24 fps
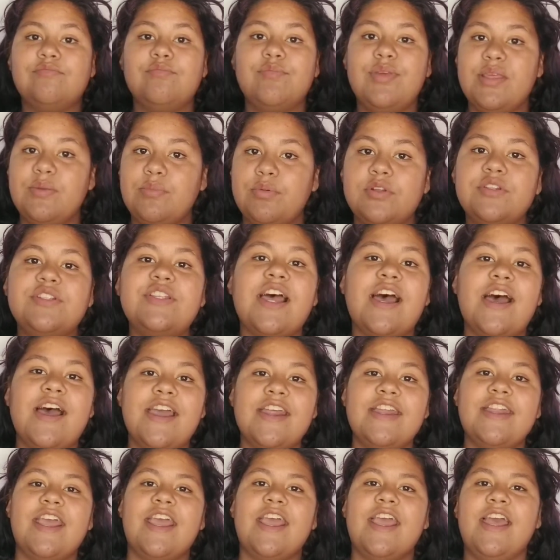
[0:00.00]
people
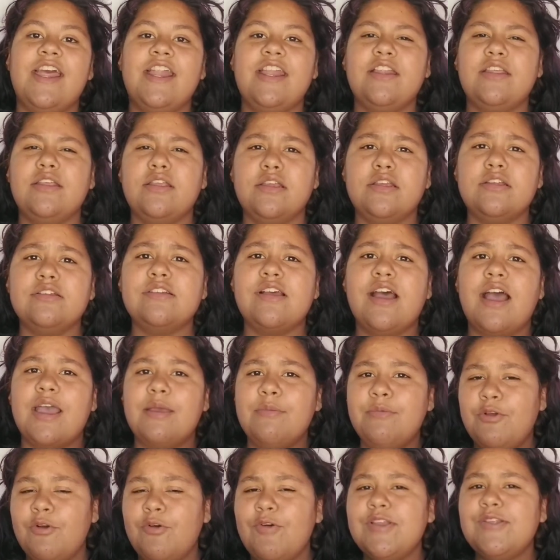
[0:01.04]
died, and
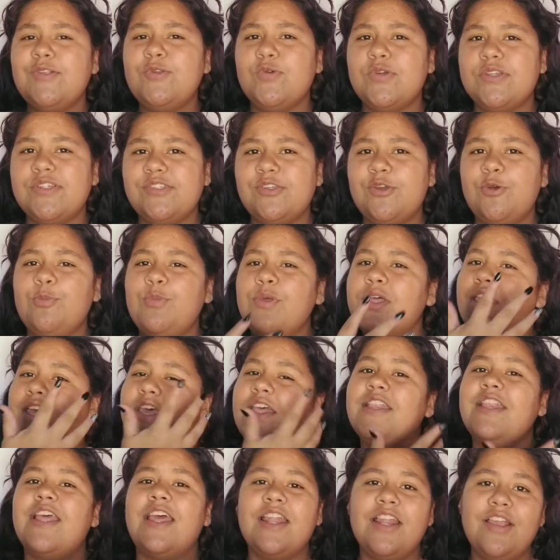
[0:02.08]
I'm going to assume
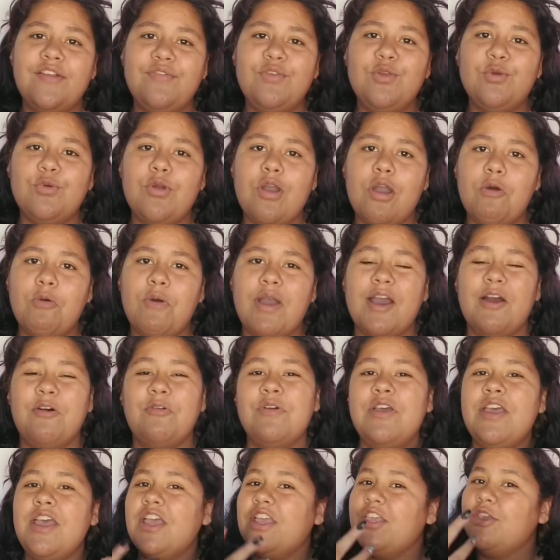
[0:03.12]
that if you go out,
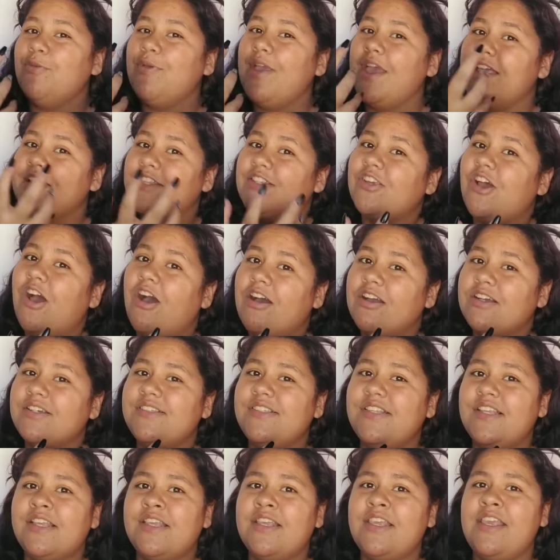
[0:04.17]
you get
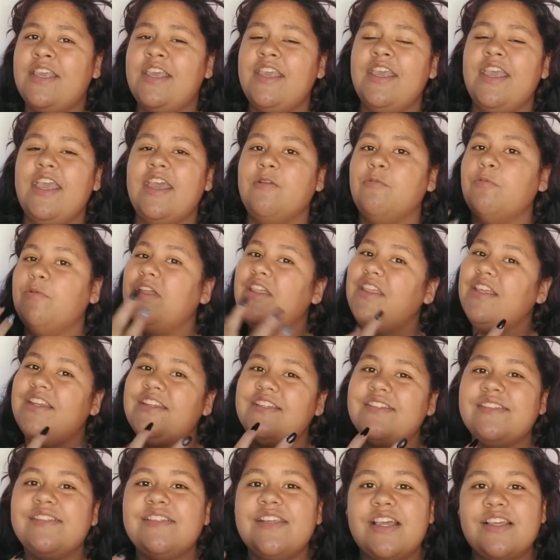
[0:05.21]
toxic-y and really
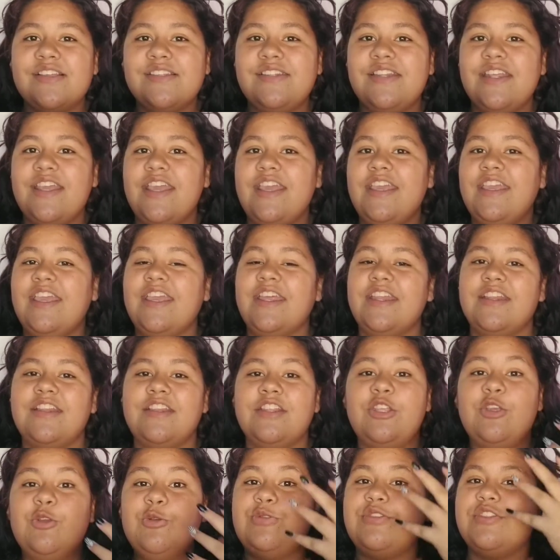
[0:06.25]
disgusting, and
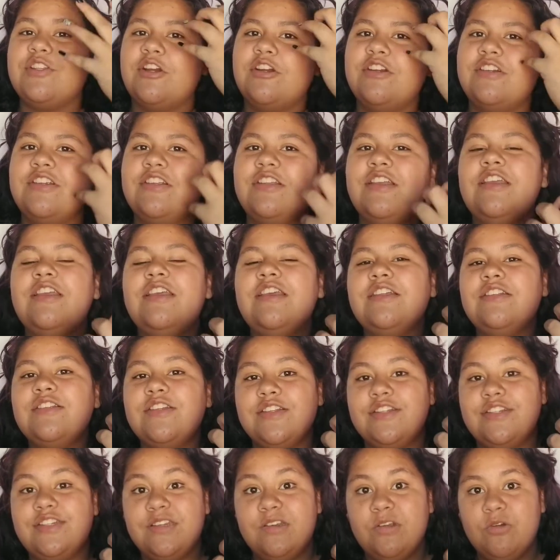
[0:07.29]
you start
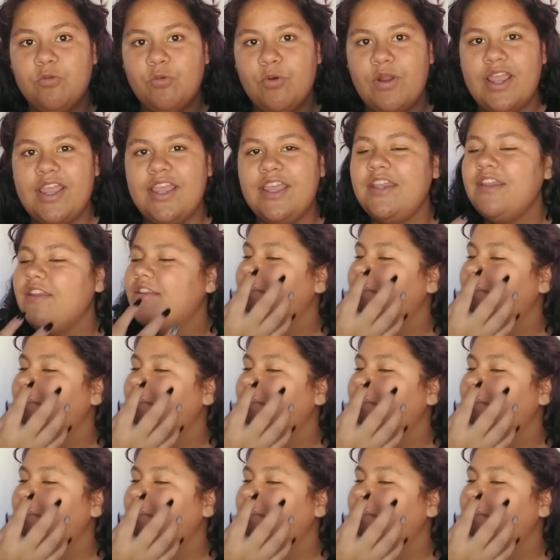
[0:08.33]
to degrade,